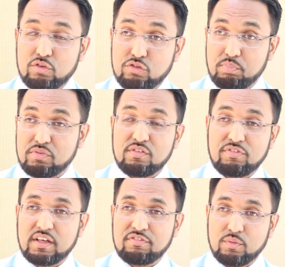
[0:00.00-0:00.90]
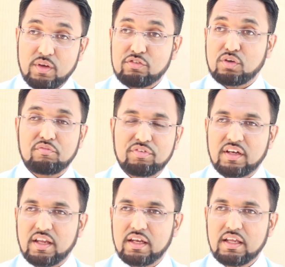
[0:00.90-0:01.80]
that you specifically feel less
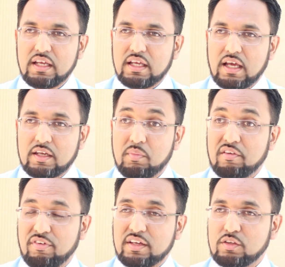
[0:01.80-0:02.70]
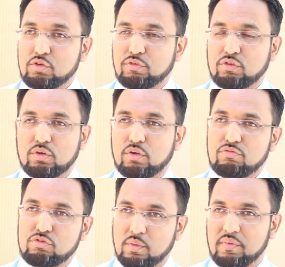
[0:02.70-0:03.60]
confident in, and you might find it useful to look
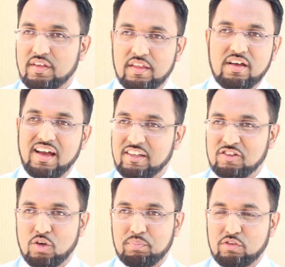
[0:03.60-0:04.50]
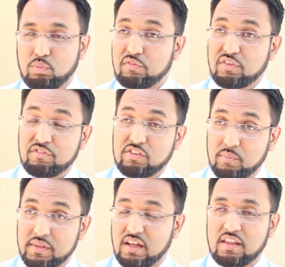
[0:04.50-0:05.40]
through some of the other high yield topics where we've covered
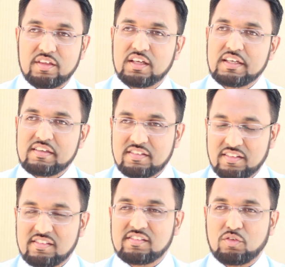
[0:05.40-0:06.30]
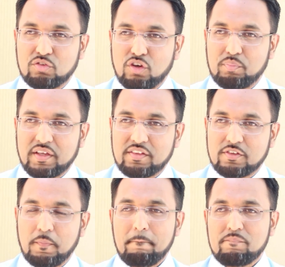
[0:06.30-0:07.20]
some of the other statistical
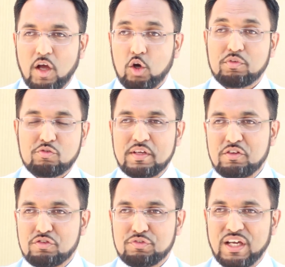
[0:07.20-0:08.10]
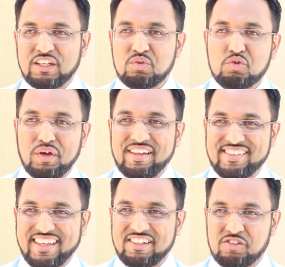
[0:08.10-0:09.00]
topics. So I hope this has been useful, and do join
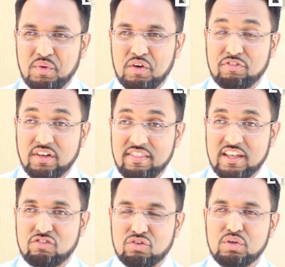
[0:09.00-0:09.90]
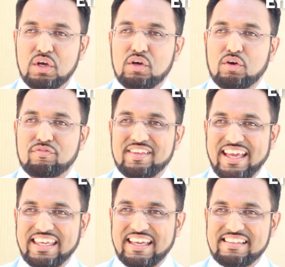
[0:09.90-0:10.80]
us again tomorrow for another issue of the
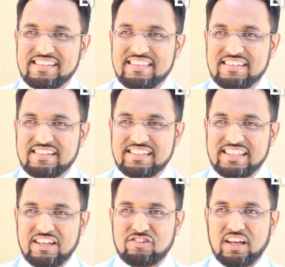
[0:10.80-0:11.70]
AKT 30-Day